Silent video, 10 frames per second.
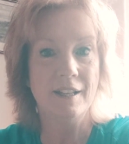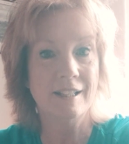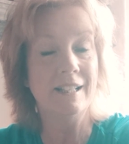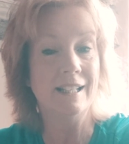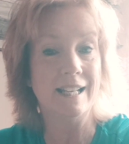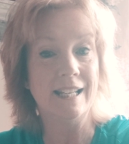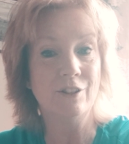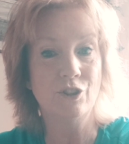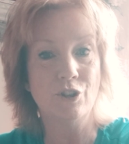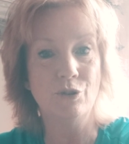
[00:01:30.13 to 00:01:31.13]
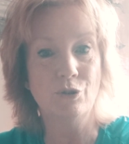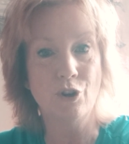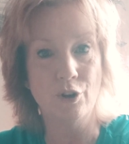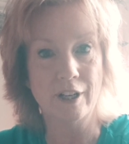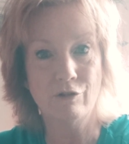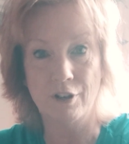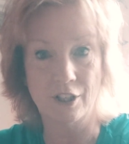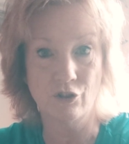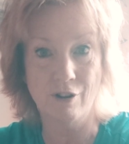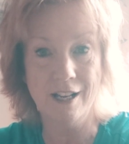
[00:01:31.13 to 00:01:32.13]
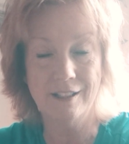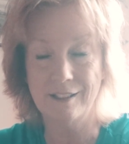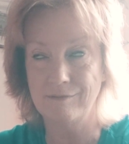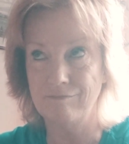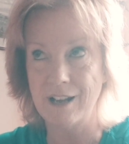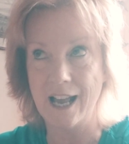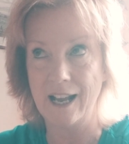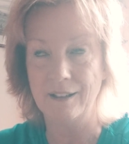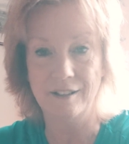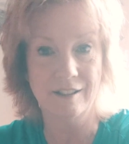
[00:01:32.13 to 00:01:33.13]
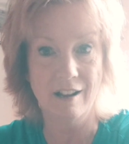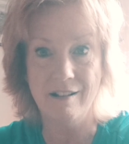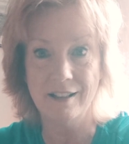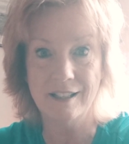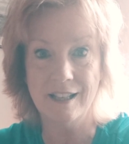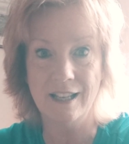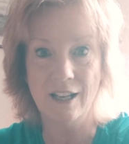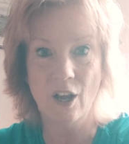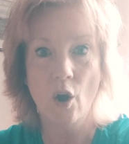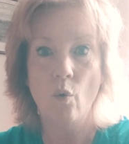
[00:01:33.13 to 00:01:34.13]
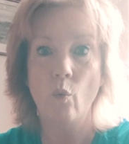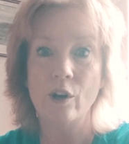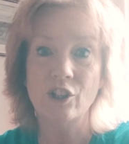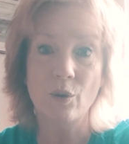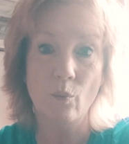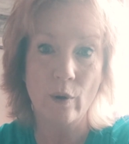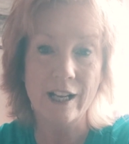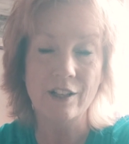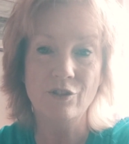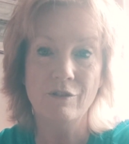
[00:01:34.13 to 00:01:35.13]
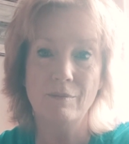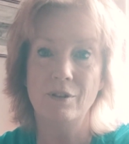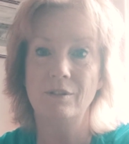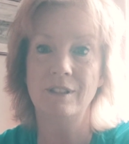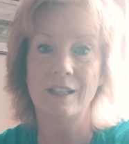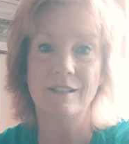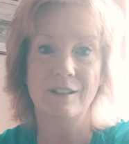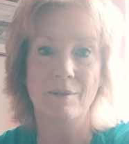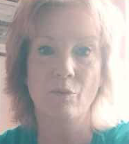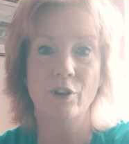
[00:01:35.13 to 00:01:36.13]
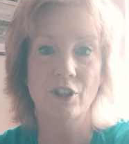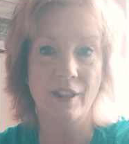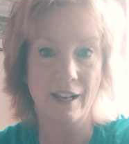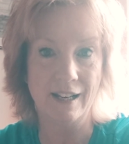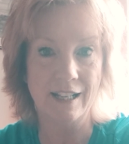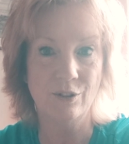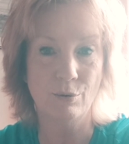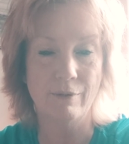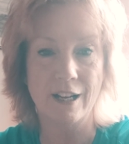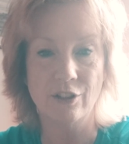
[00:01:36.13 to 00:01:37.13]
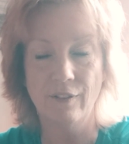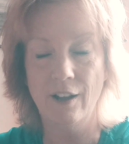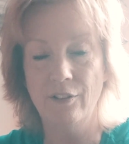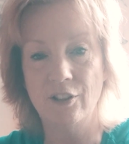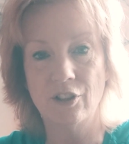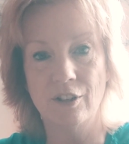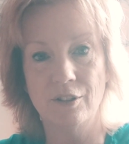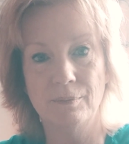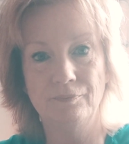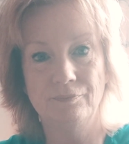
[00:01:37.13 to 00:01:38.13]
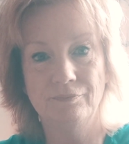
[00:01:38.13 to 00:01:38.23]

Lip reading: this can lead to chronic stress and anxiety, which can weaken your immune system, which can then lead to a range of health issues.